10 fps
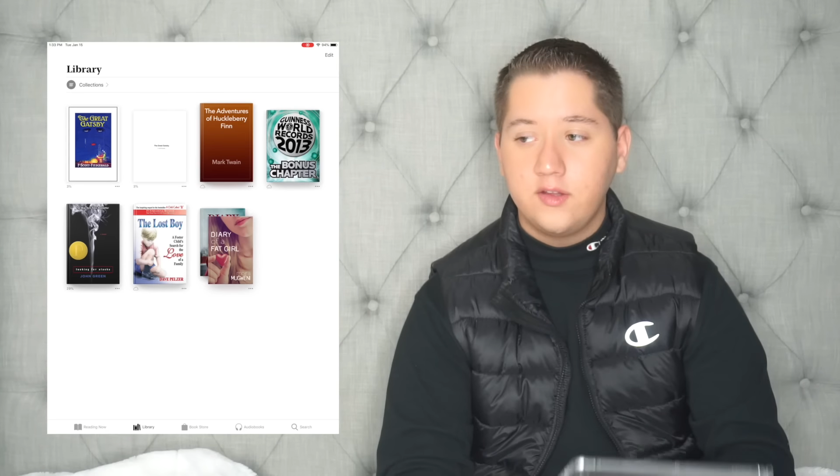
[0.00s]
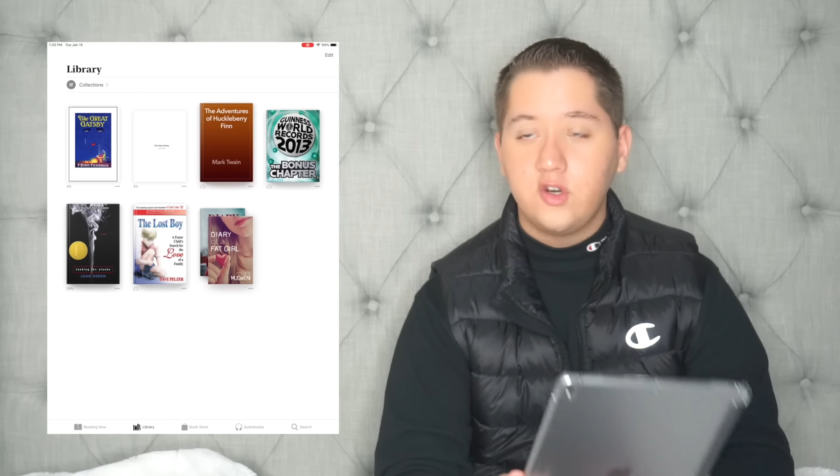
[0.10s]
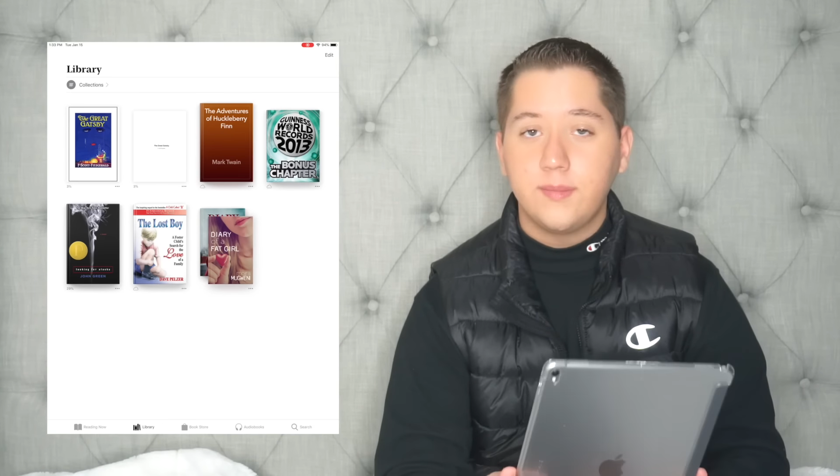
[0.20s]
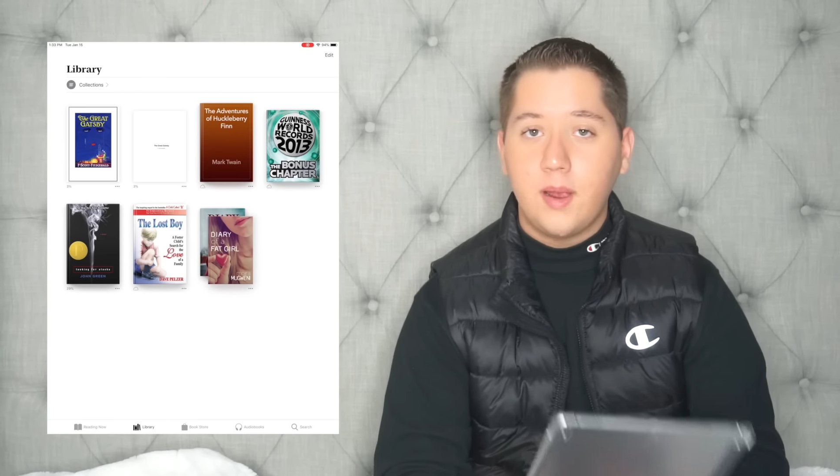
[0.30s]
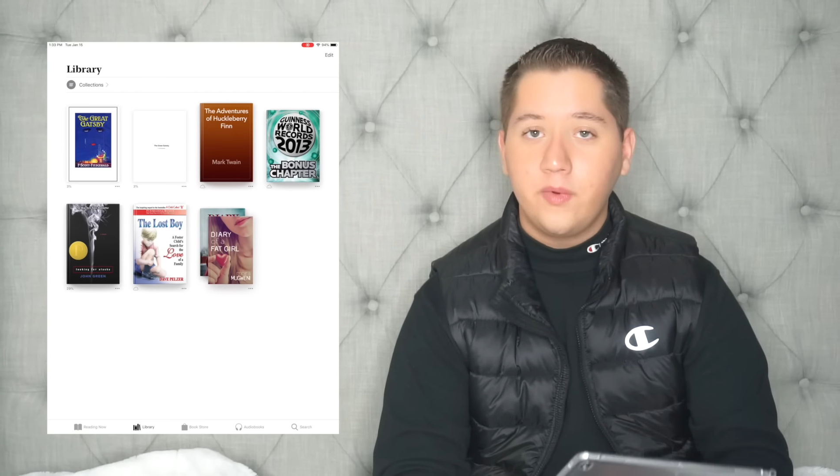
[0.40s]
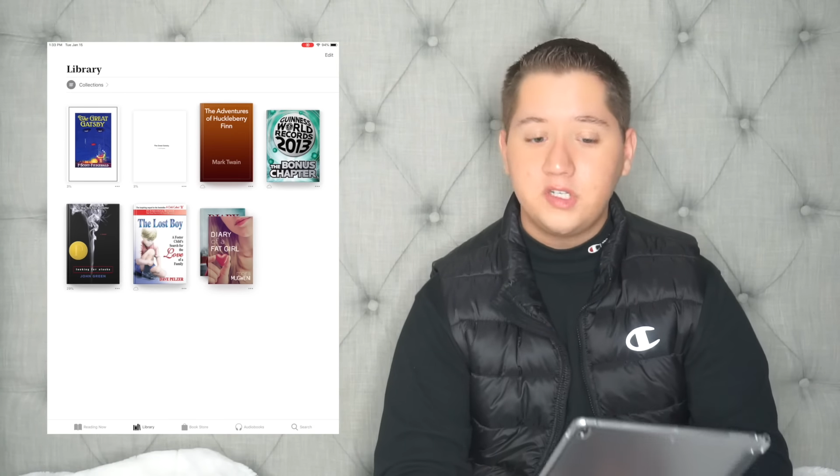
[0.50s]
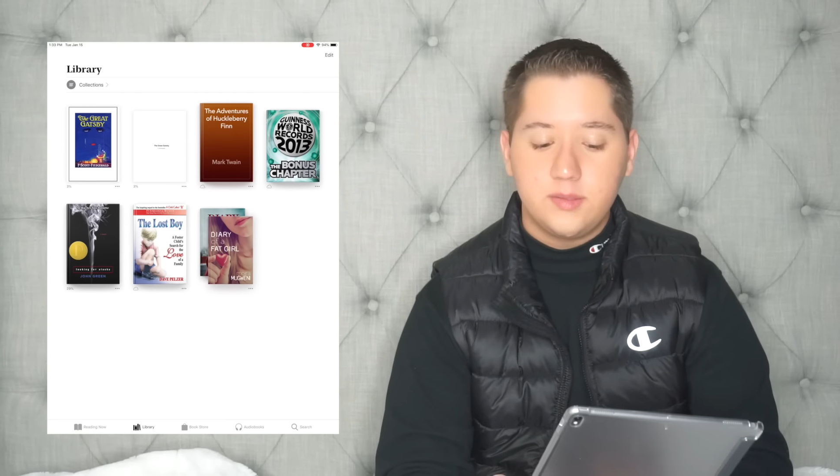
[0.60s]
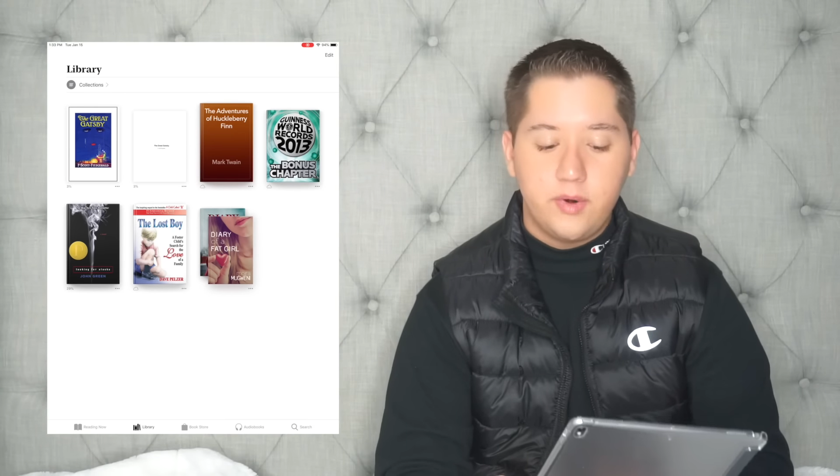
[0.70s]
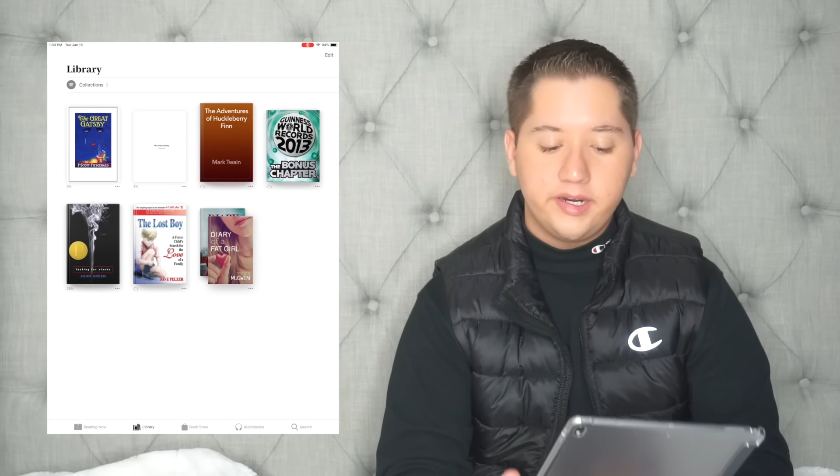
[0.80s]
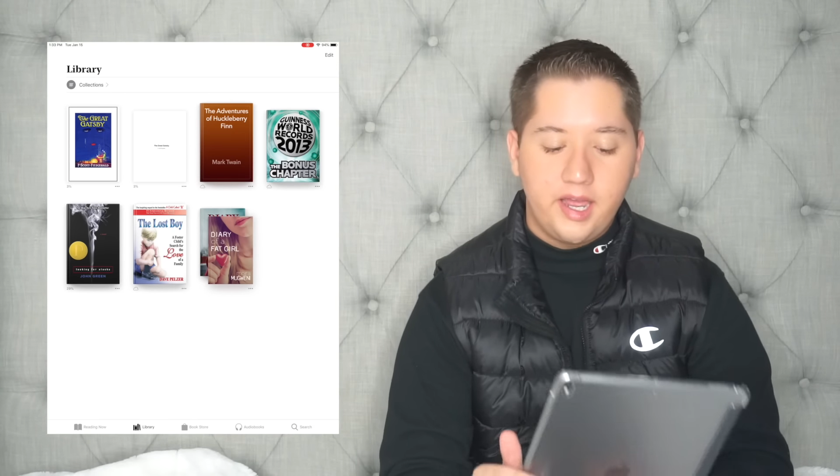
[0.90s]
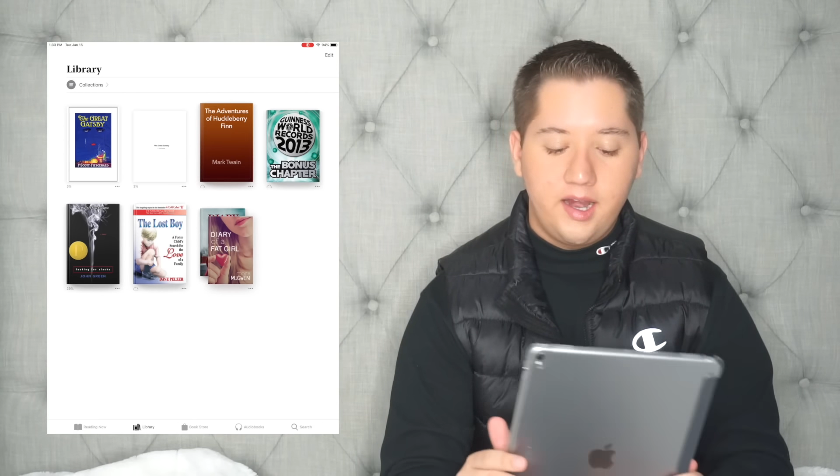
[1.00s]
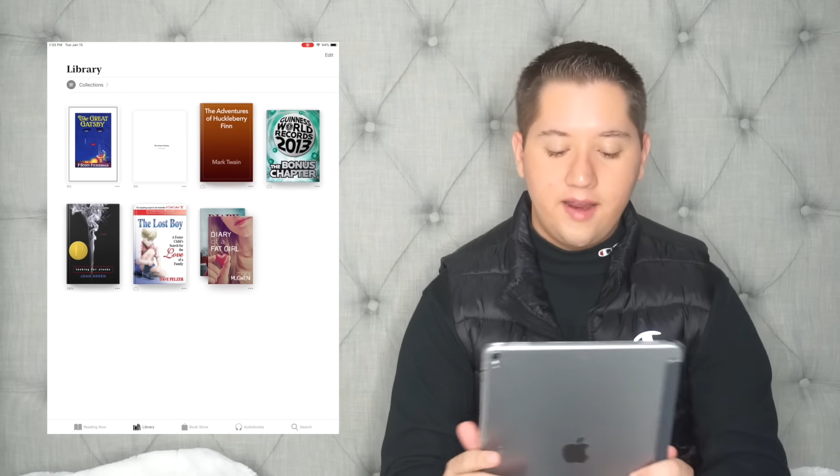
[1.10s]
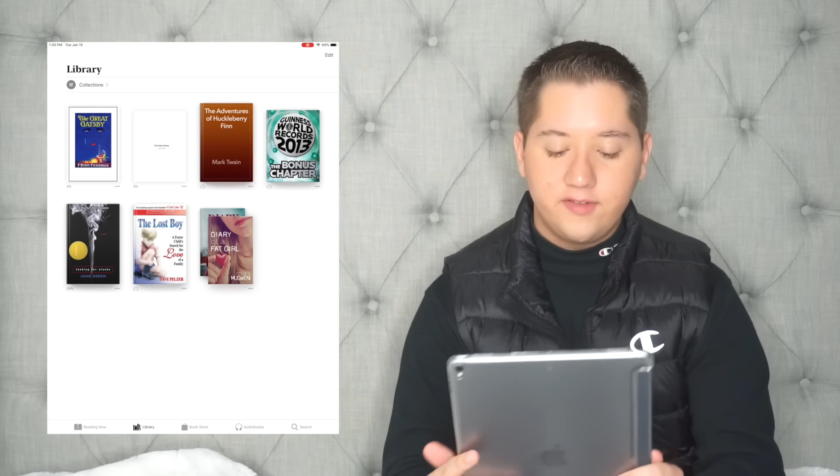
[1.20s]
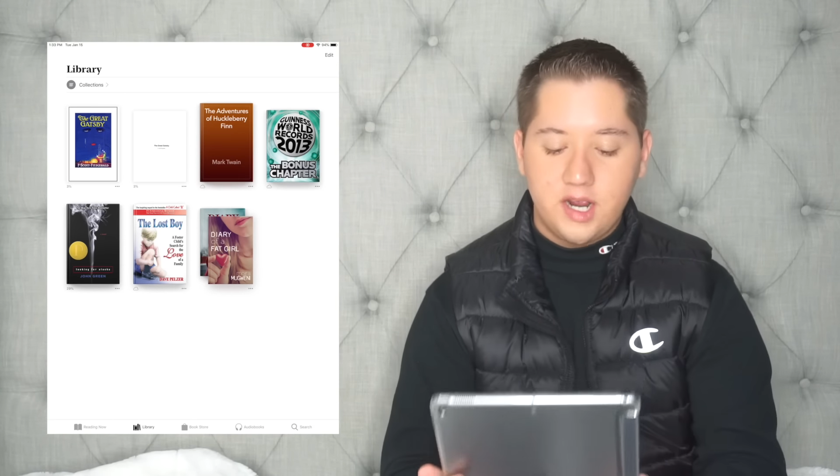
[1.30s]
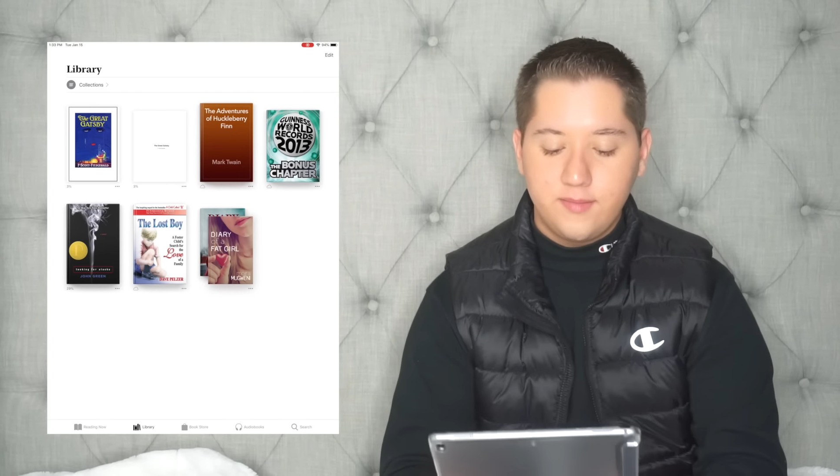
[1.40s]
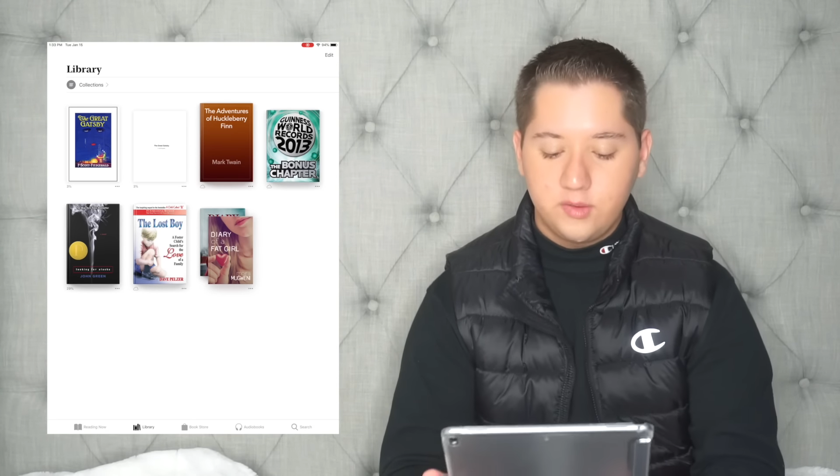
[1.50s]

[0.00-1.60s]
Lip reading: during my winter break, I didn't have time